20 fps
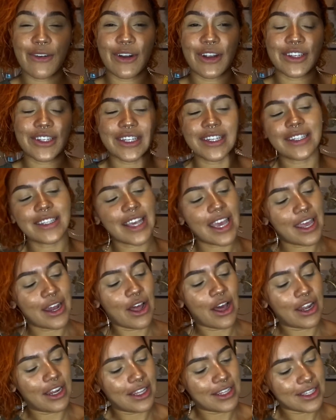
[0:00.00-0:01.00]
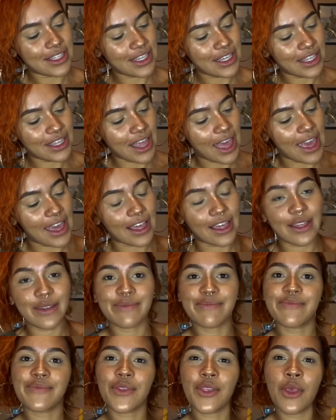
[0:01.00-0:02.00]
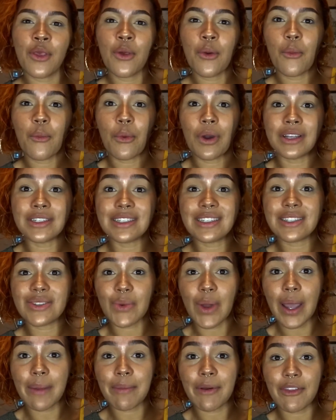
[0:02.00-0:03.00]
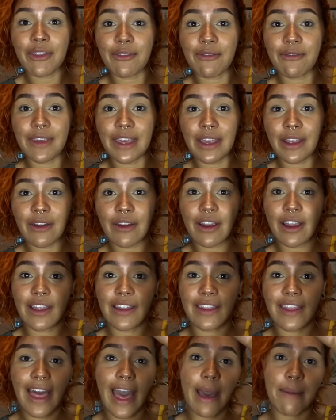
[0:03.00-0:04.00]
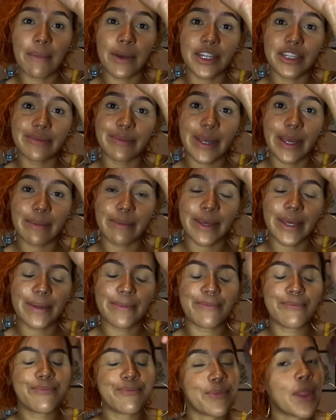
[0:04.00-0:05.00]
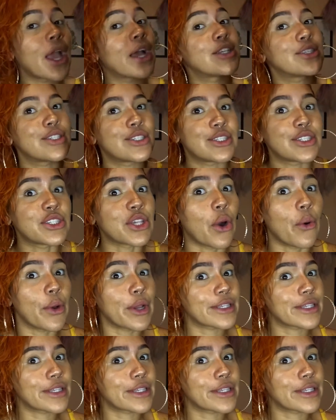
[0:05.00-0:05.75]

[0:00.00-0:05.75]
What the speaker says: gorgeous. And honestly, like, one swipe of the finger and that much pigment, so